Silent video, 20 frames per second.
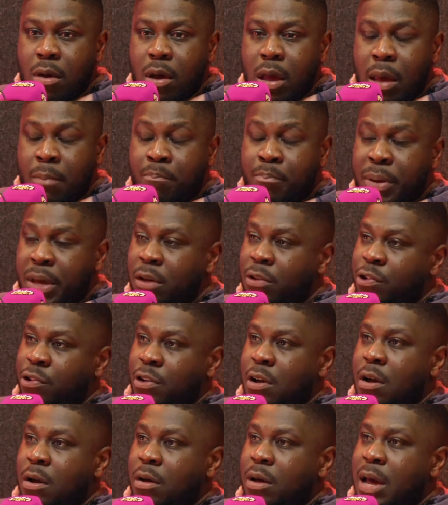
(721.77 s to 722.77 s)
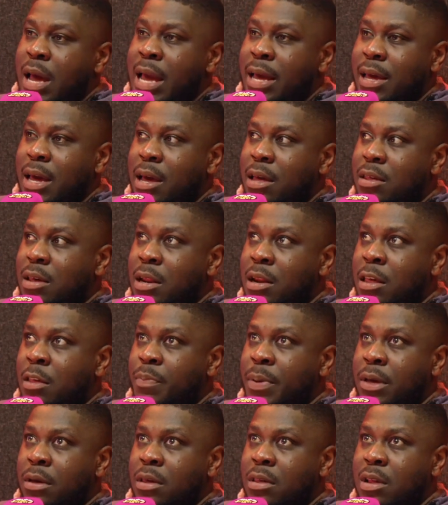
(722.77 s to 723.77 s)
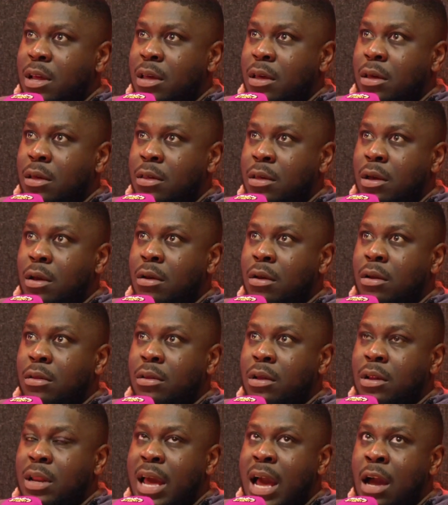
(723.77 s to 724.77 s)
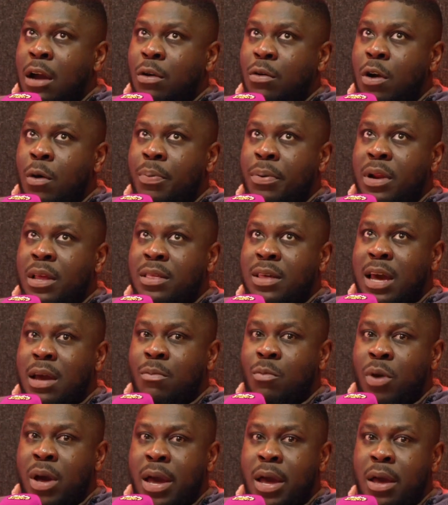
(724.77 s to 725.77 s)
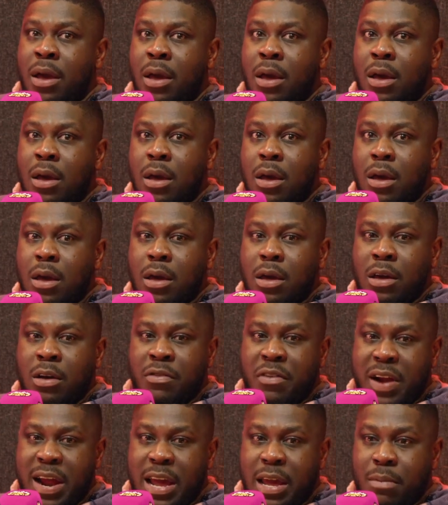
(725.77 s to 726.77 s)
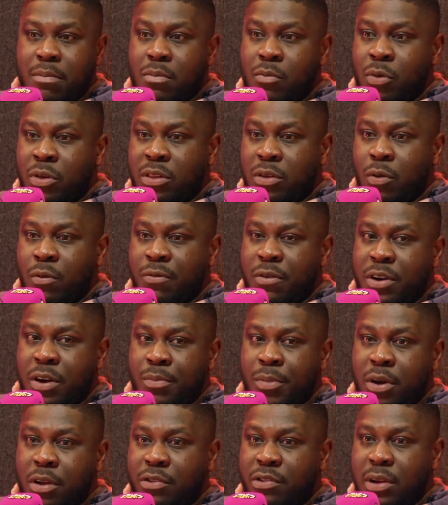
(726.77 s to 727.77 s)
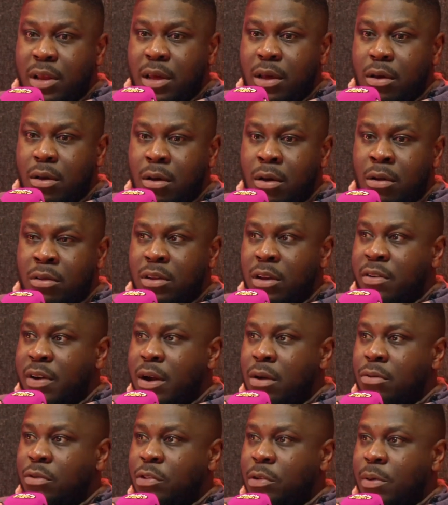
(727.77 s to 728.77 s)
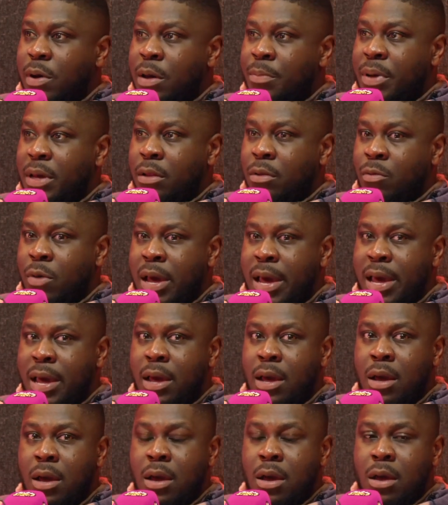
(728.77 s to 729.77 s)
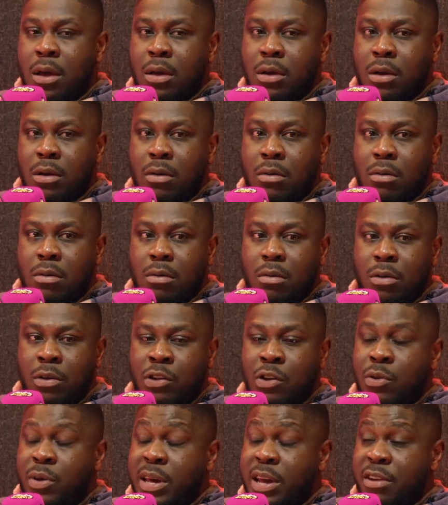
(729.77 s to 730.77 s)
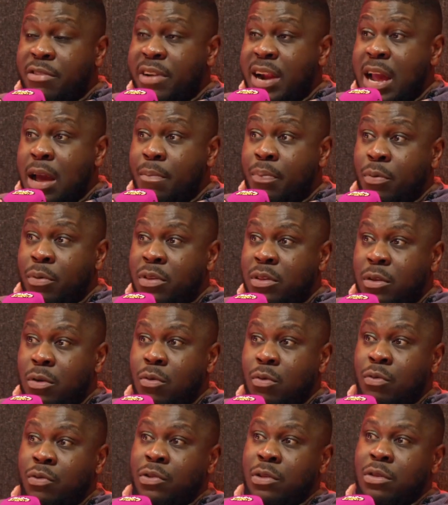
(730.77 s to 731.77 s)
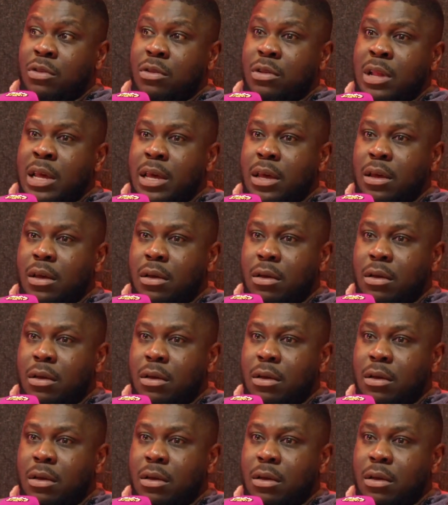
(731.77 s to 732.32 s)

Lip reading: a big shock, I guess, and it's because like, see, in London, like I grew up on a time where grime was still very much like underground. Do you know what I mean? Where, you know, UK rap was still just like